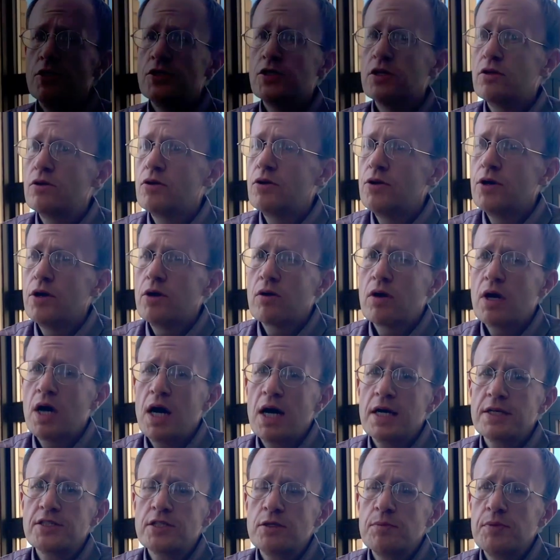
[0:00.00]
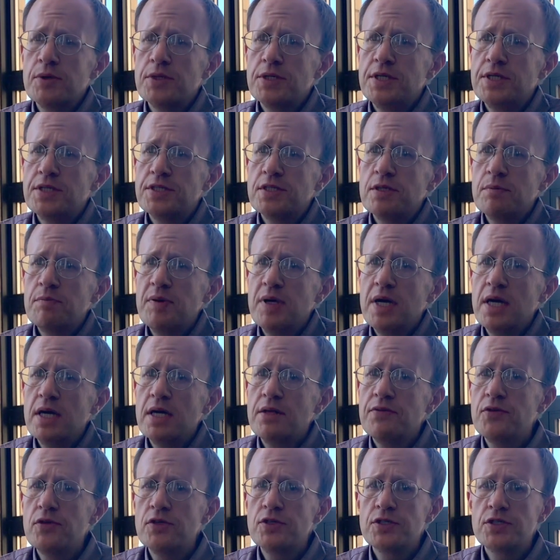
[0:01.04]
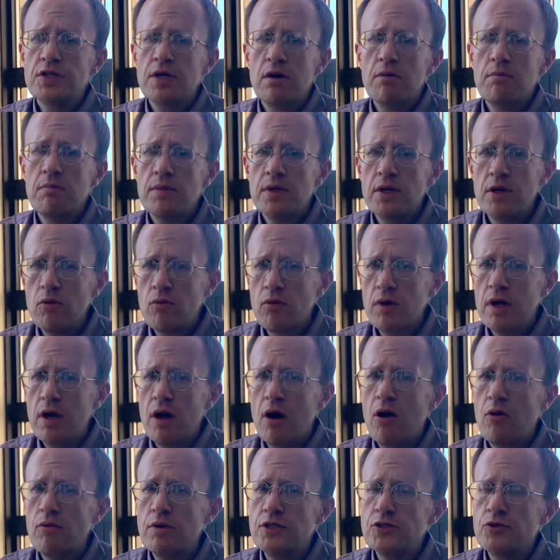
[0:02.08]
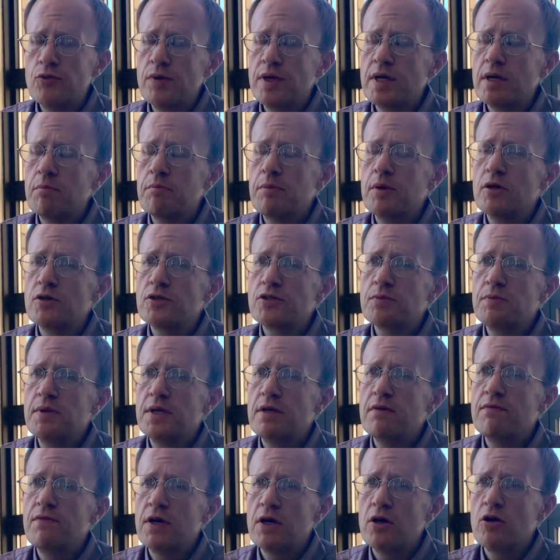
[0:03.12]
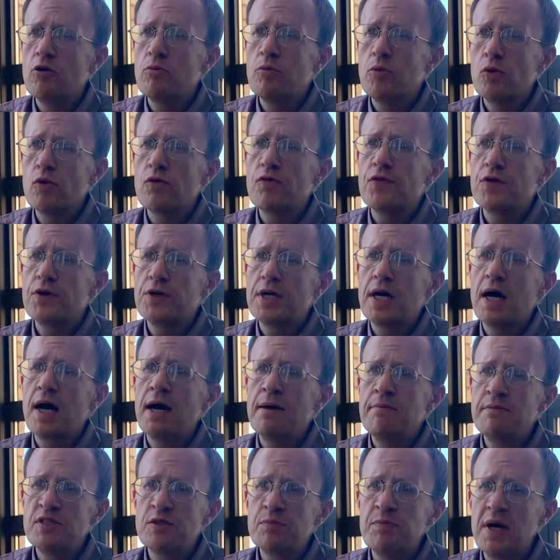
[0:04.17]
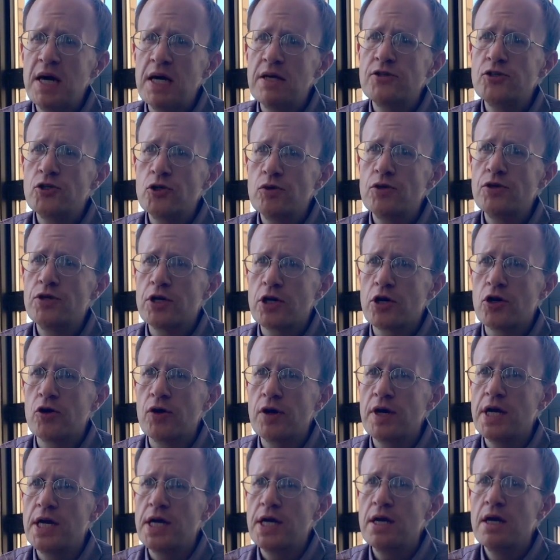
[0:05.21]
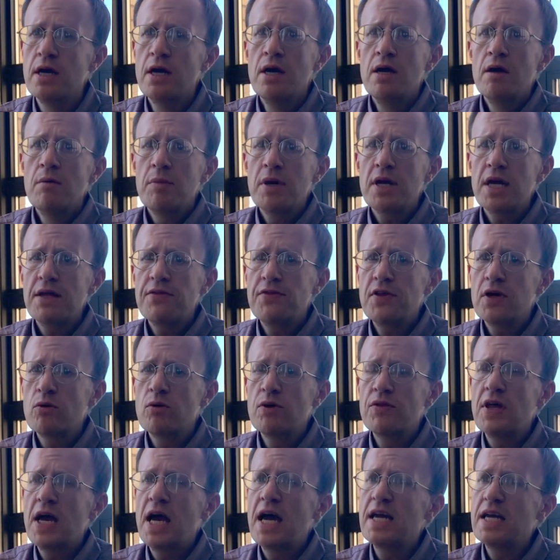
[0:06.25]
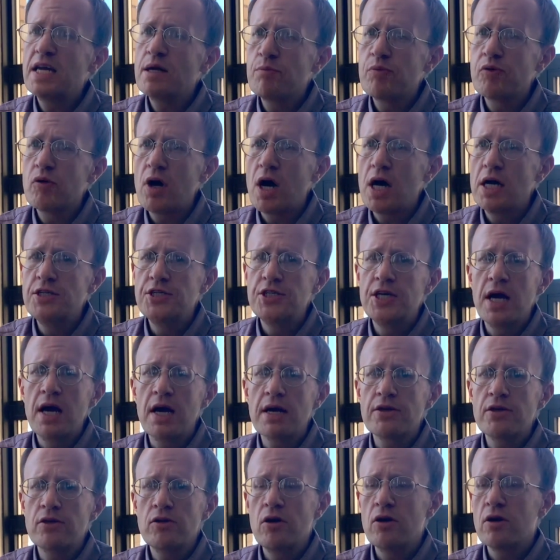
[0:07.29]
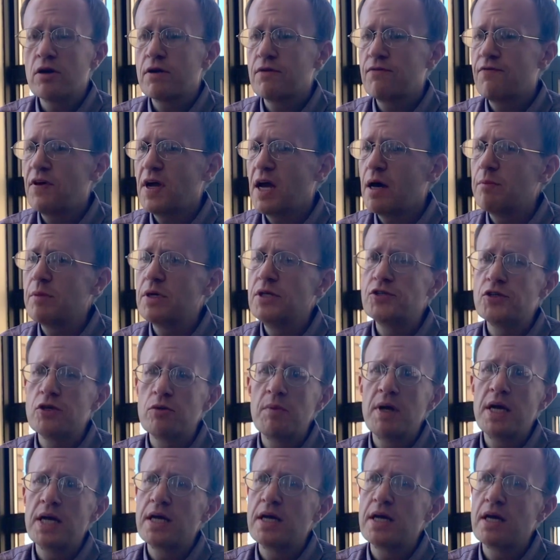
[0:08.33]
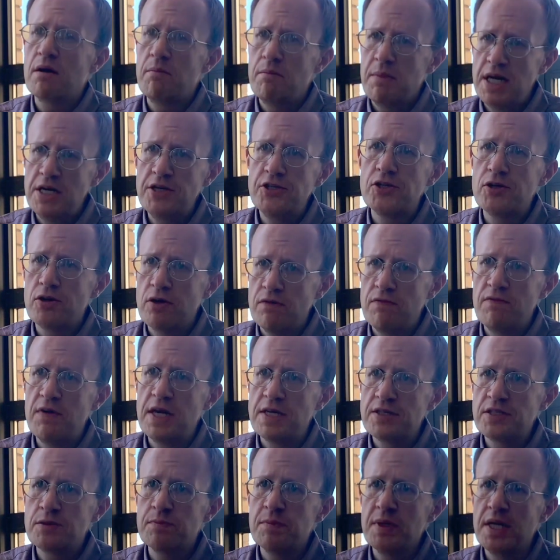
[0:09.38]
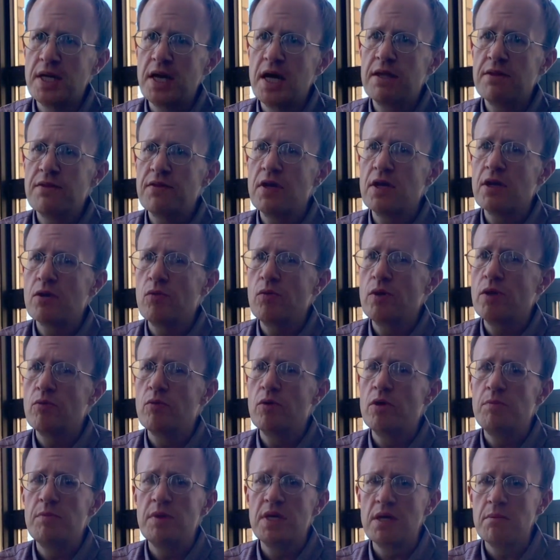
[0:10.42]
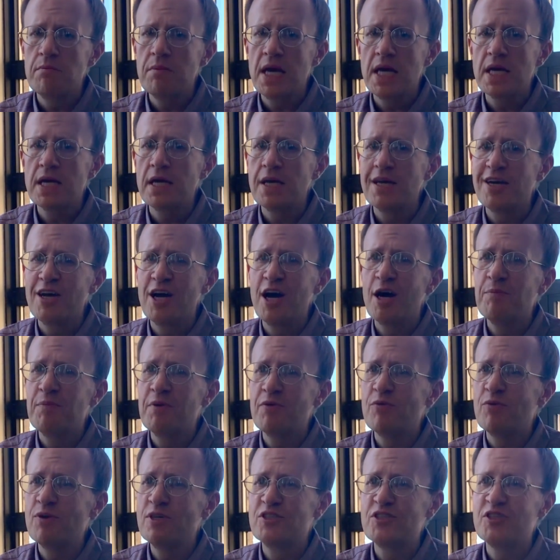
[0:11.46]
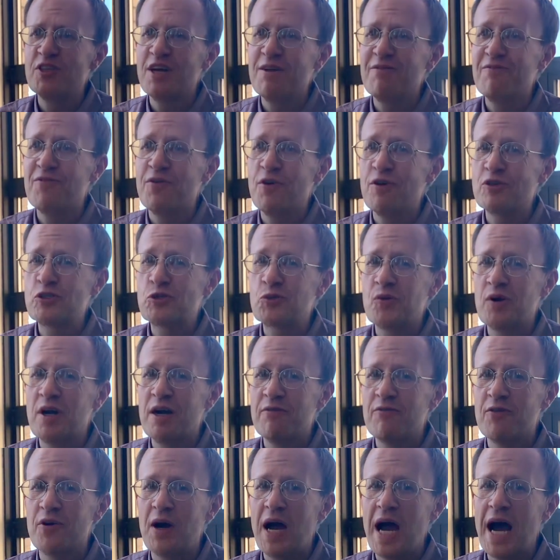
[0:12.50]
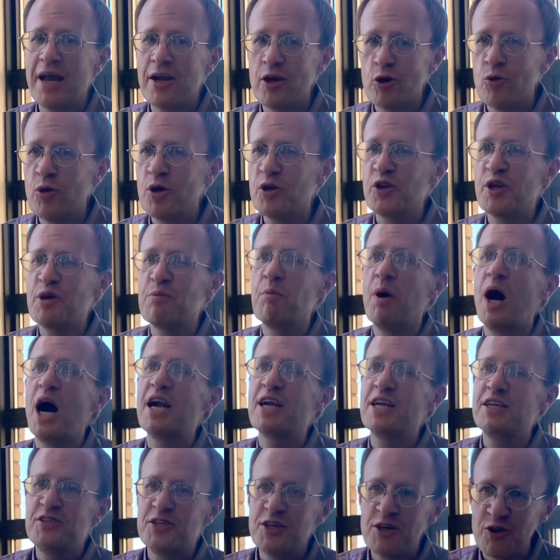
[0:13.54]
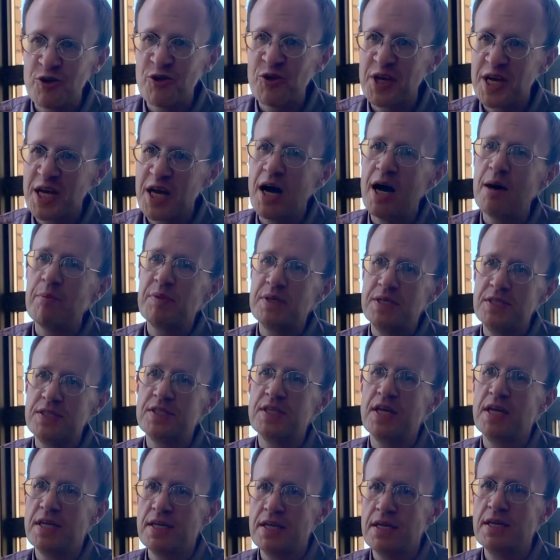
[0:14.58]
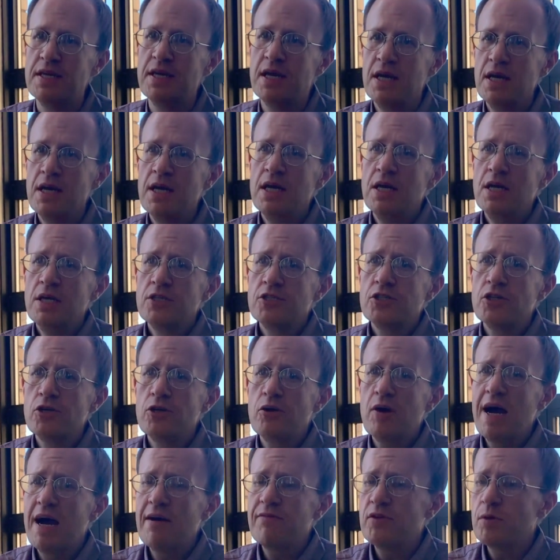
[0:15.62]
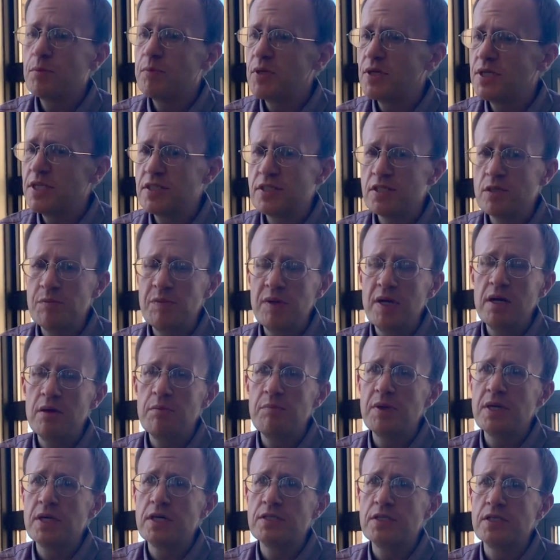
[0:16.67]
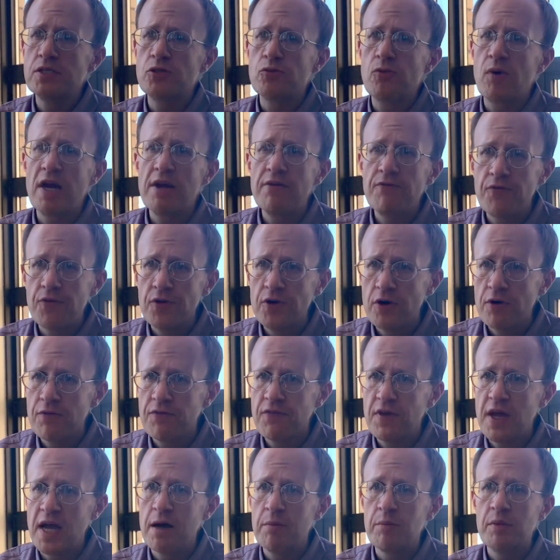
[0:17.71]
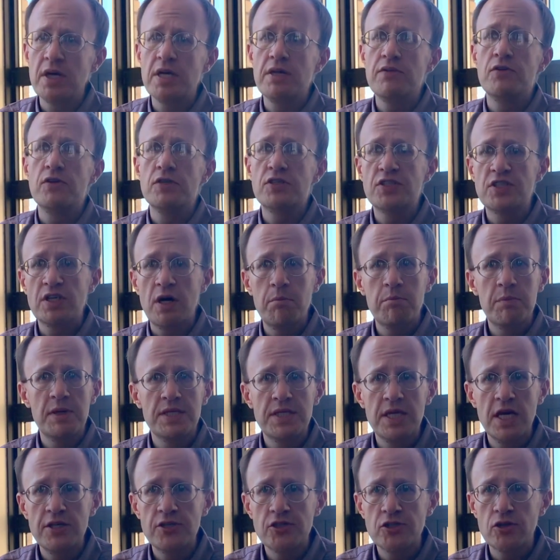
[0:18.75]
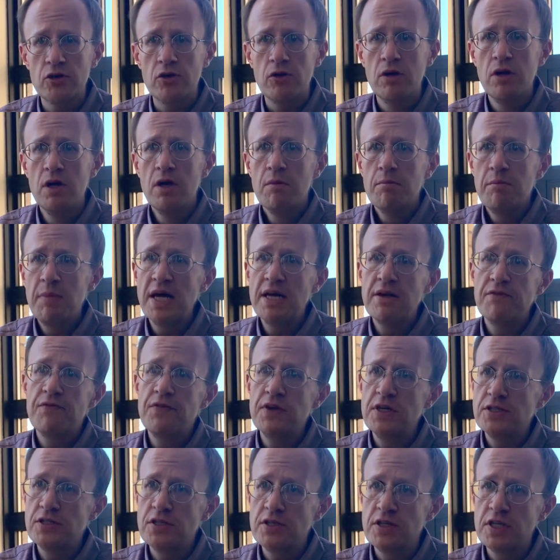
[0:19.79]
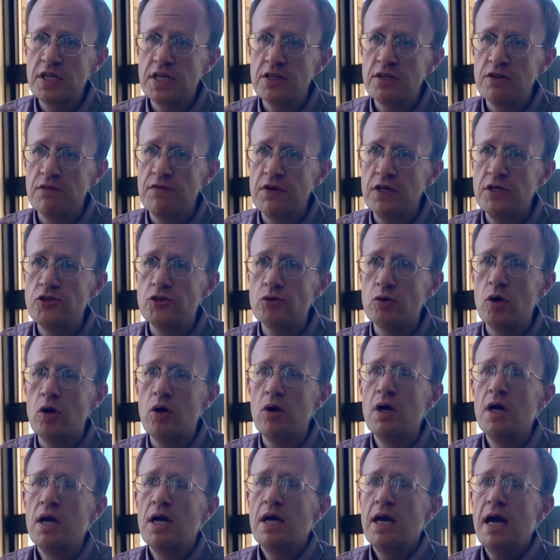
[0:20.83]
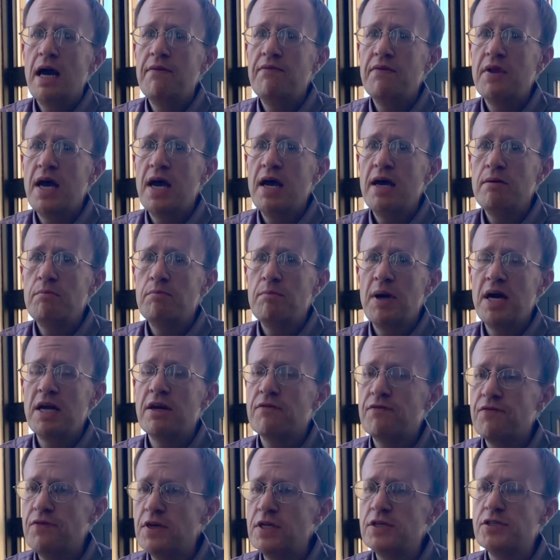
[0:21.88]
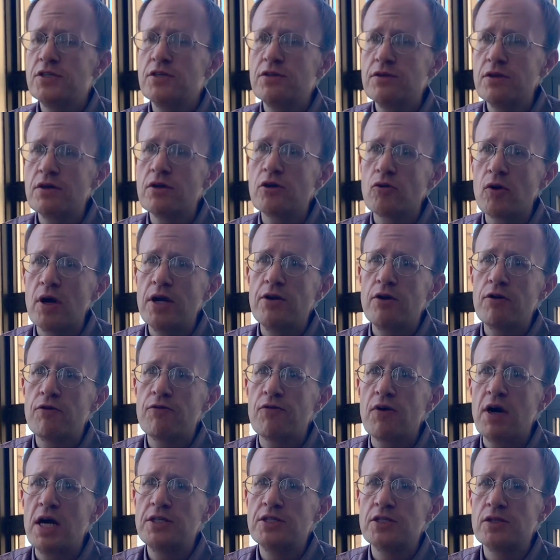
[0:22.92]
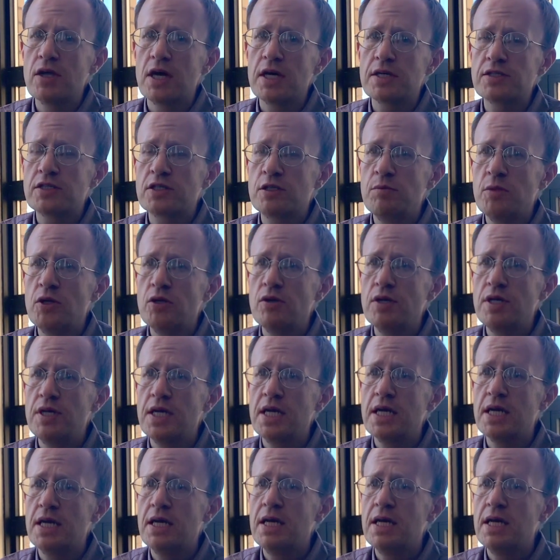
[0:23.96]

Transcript: So there are no costs to participate. There's some, you know, we always reimbursement available for time spent to a degree. But I think with any project, look, families are making a major investment. I think we would be making it up if we said folks were ever adequately monetarily compensated. So you have to participate because it's right for your family. There's some potential benefit to the individual and then benefit to the greater Fragile X community.